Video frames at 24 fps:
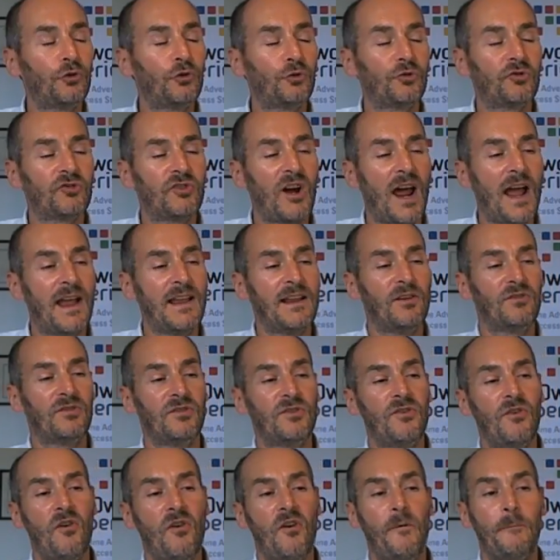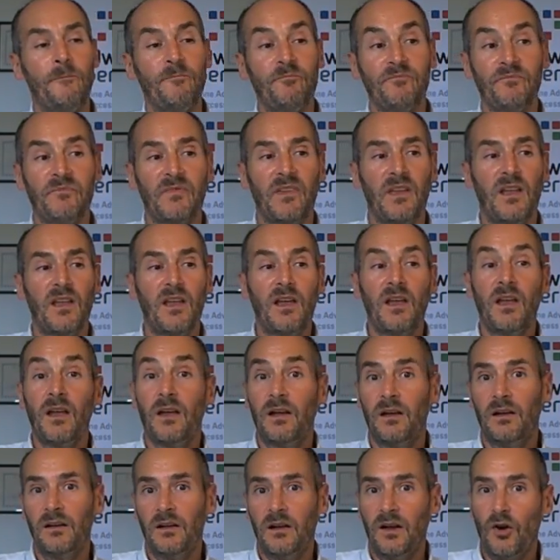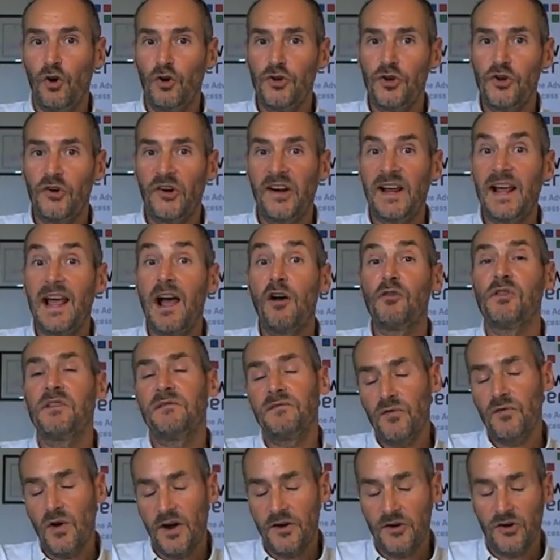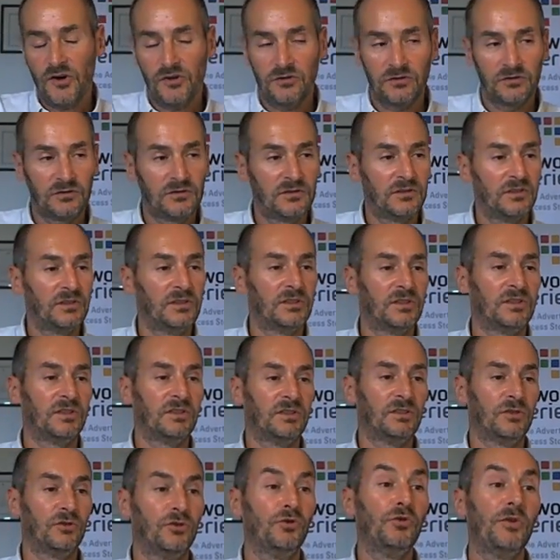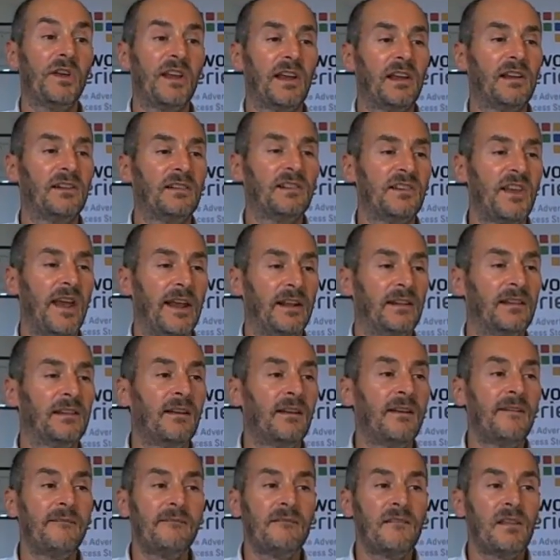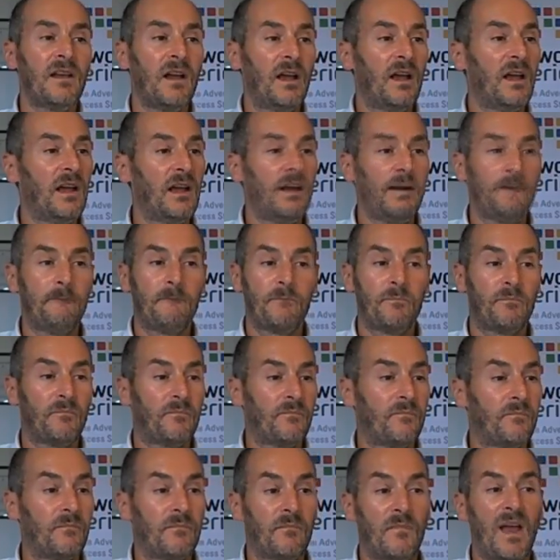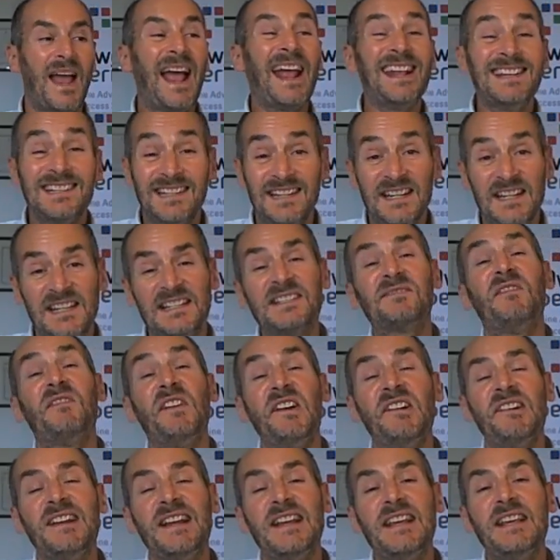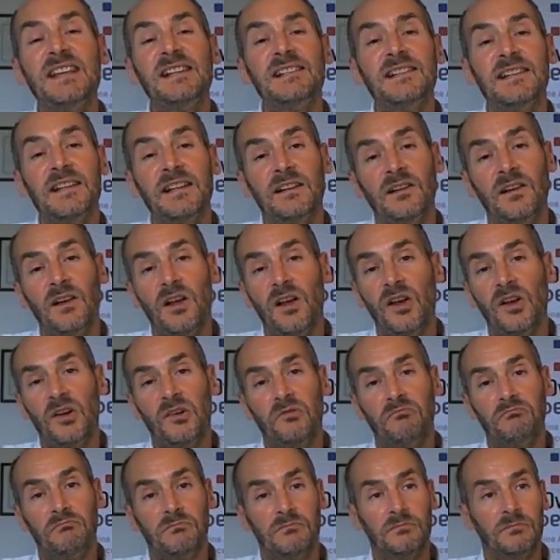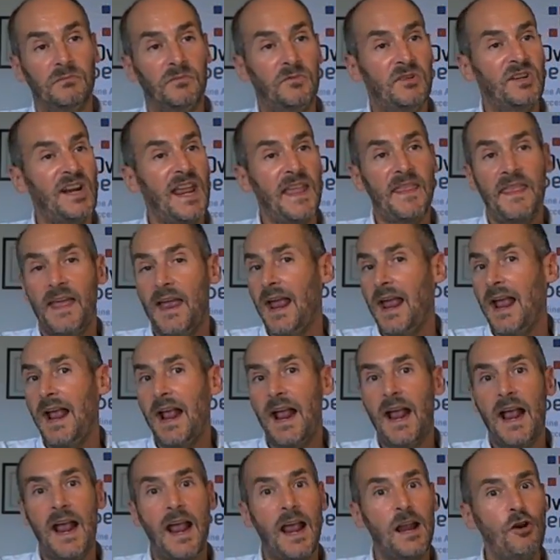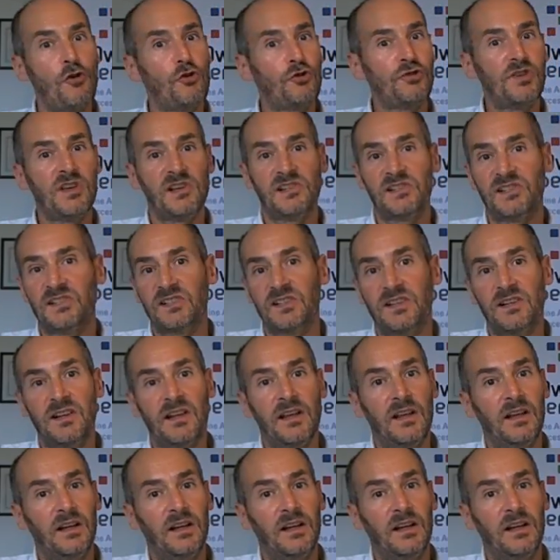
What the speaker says: to try on your account if you are not doing it yet. And it's very easy. Create an audience.